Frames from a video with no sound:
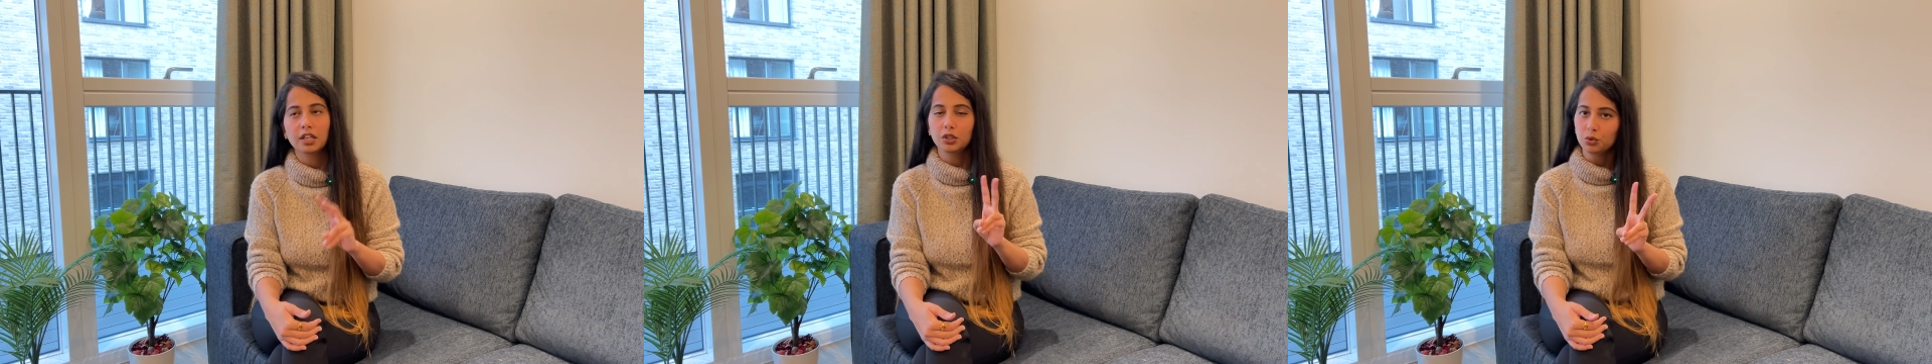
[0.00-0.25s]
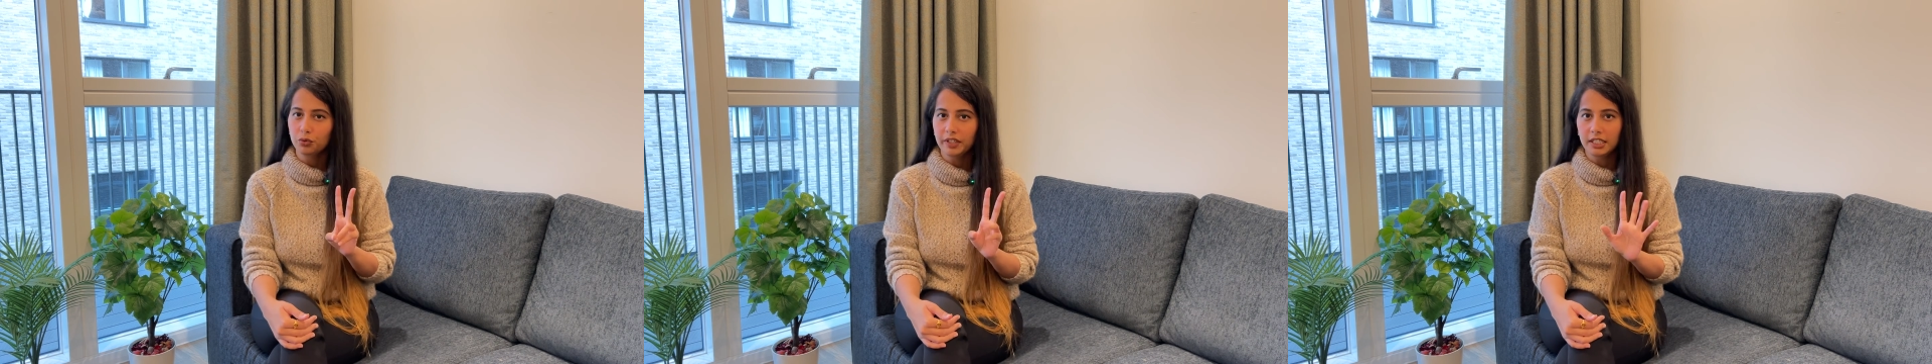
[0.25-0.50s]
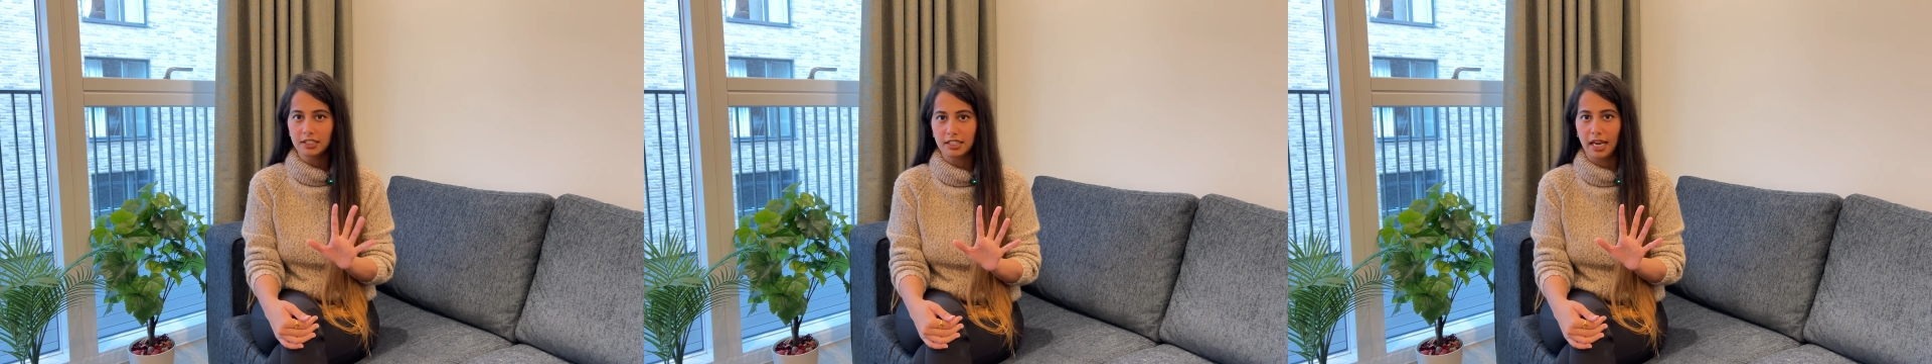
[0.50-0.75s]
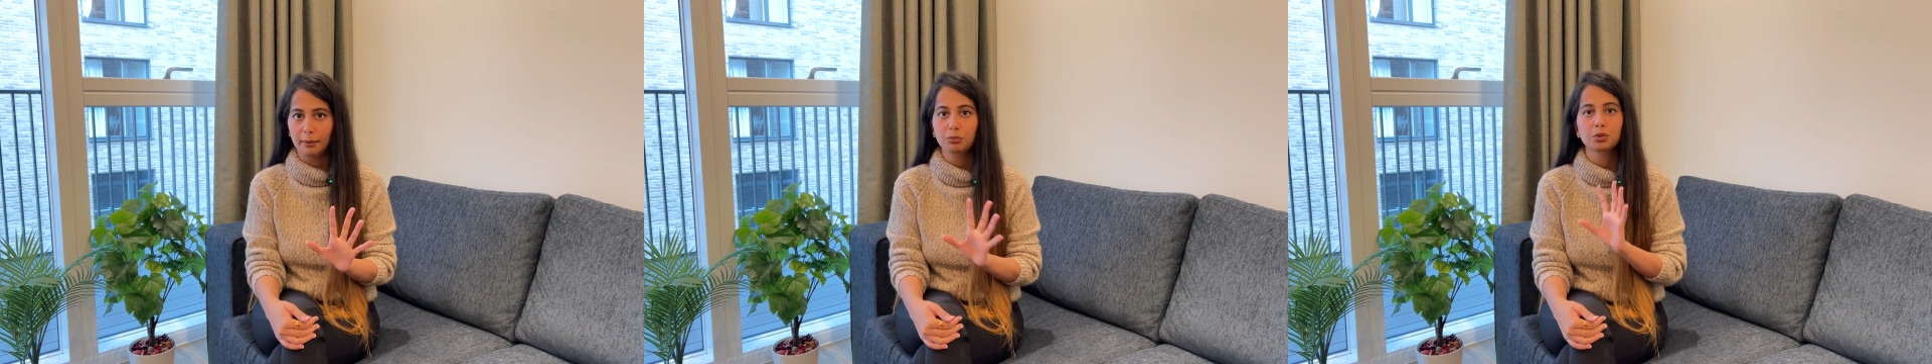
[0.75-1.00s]
a 2 weeks
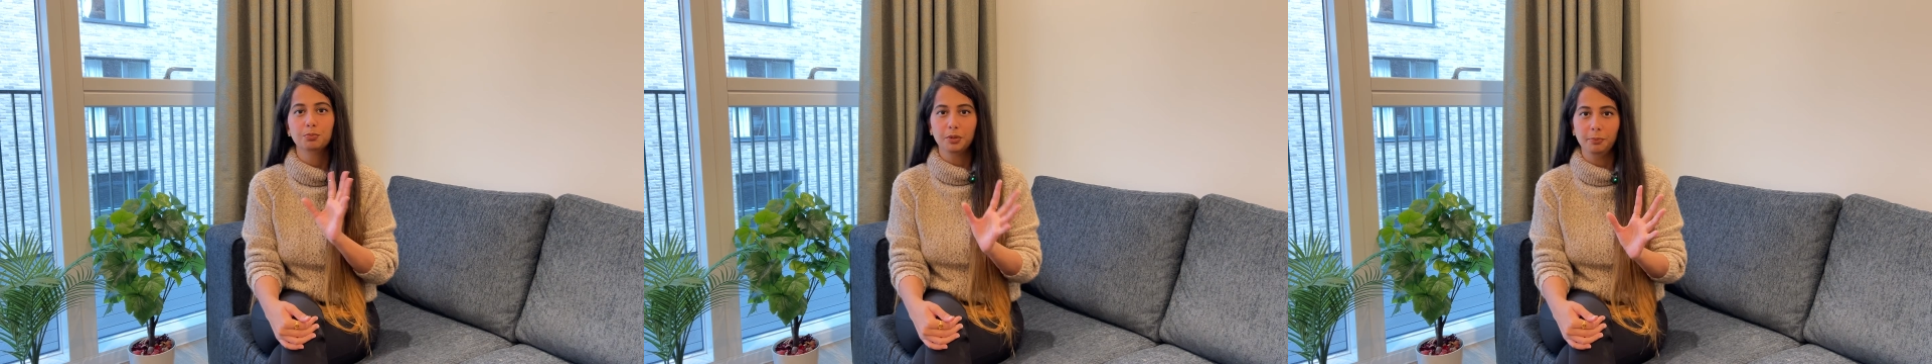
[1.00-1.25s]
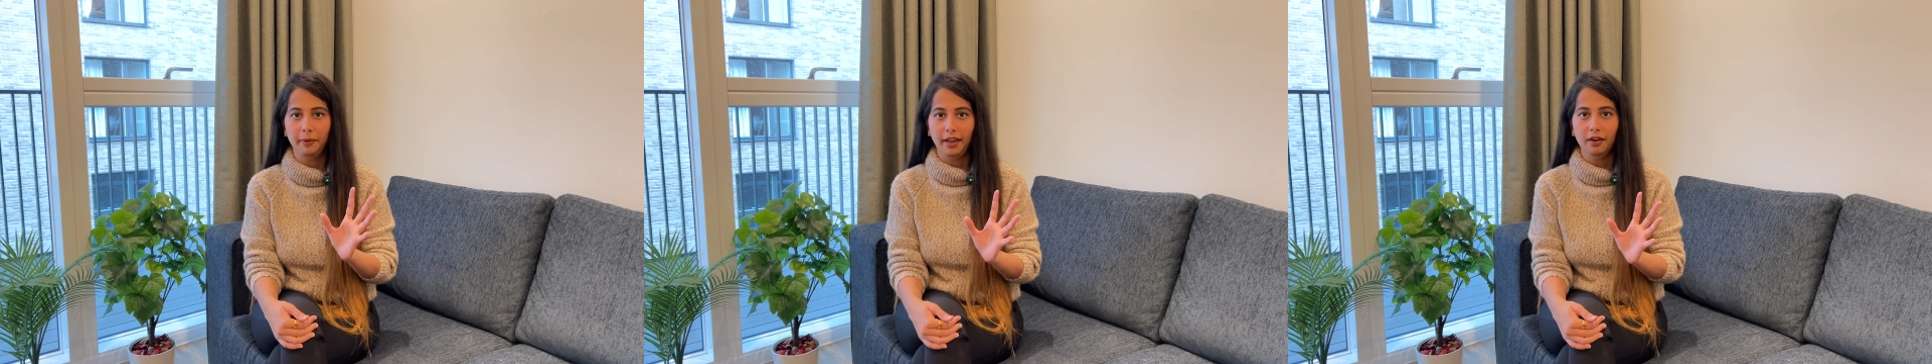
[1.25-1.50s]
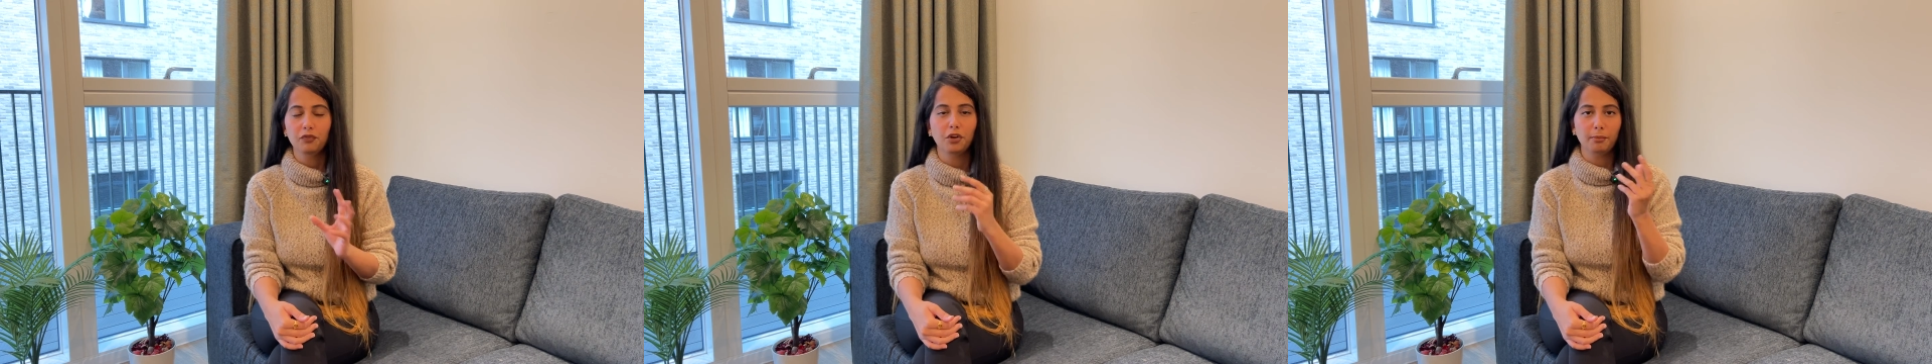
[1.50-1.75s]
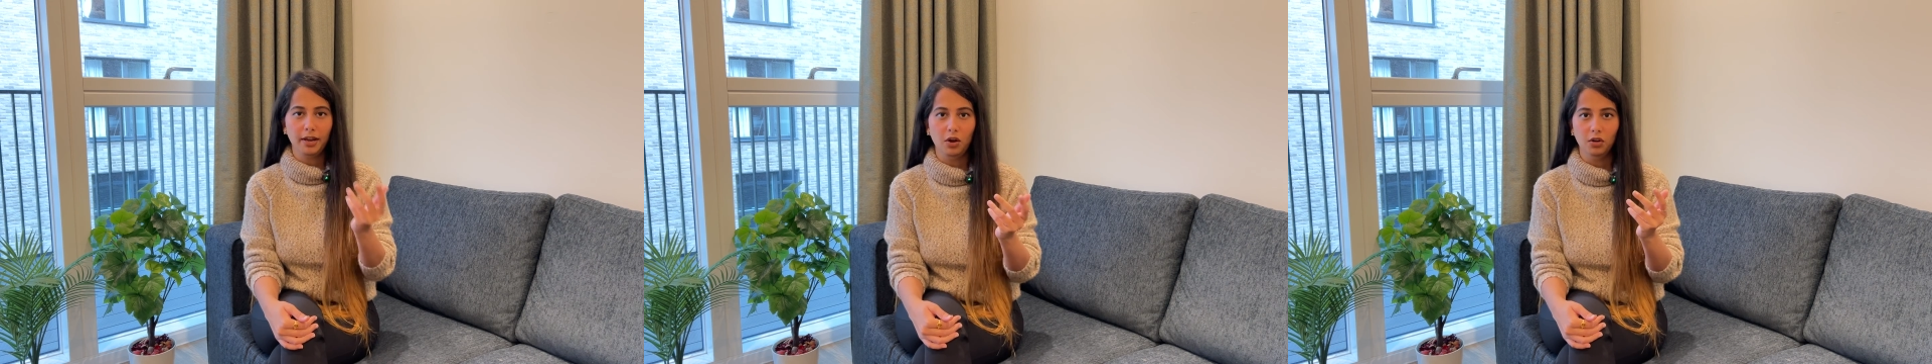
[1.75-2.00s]
time to prepare
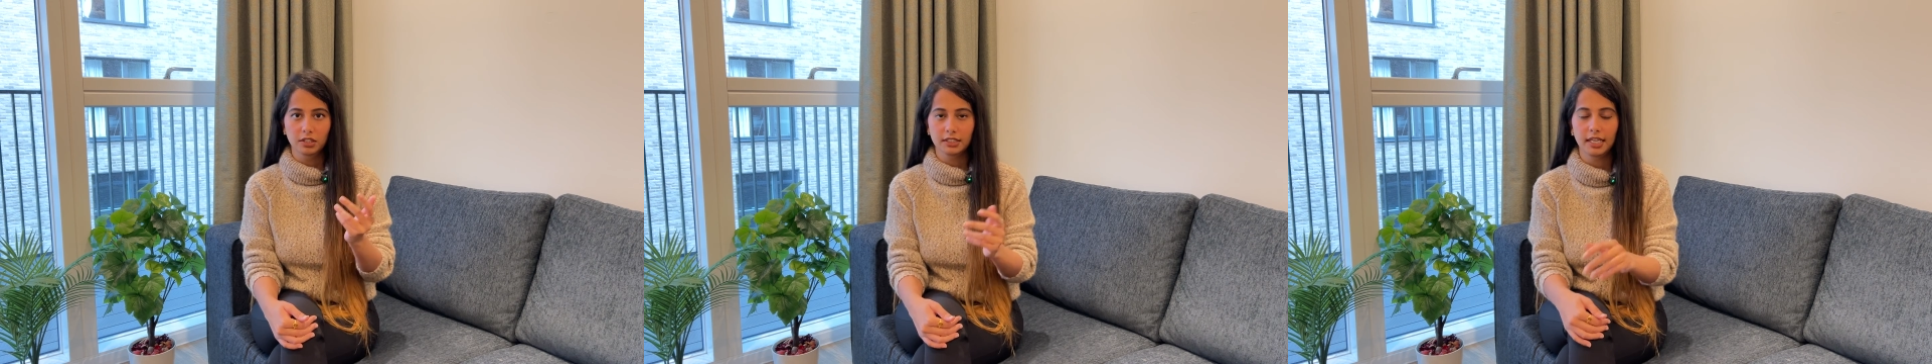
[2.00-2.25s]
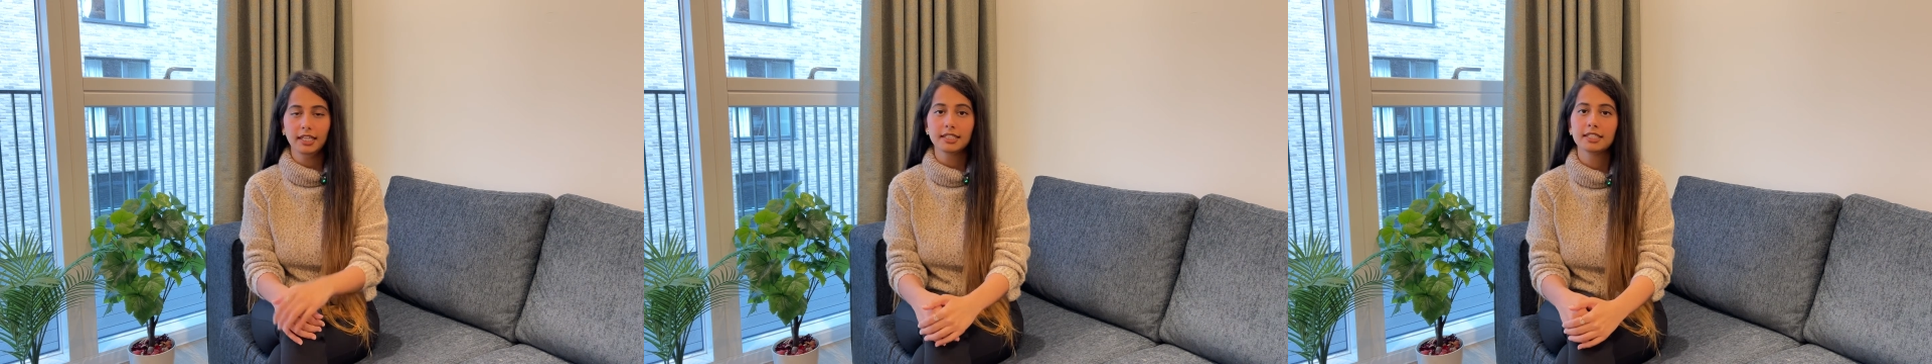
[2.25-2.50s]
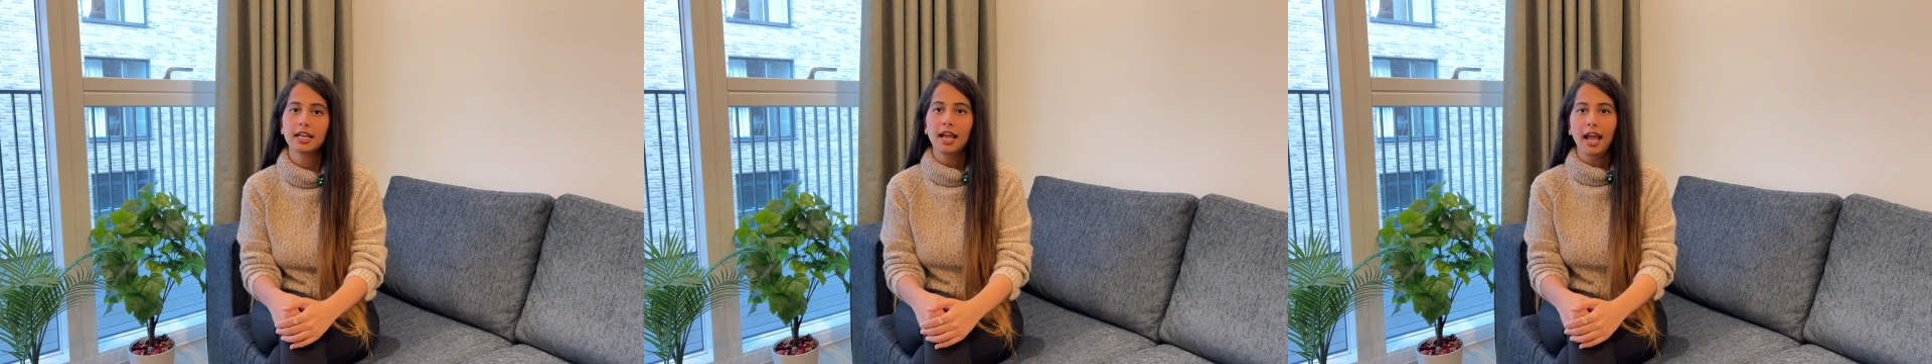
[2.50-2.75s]
for my on-sites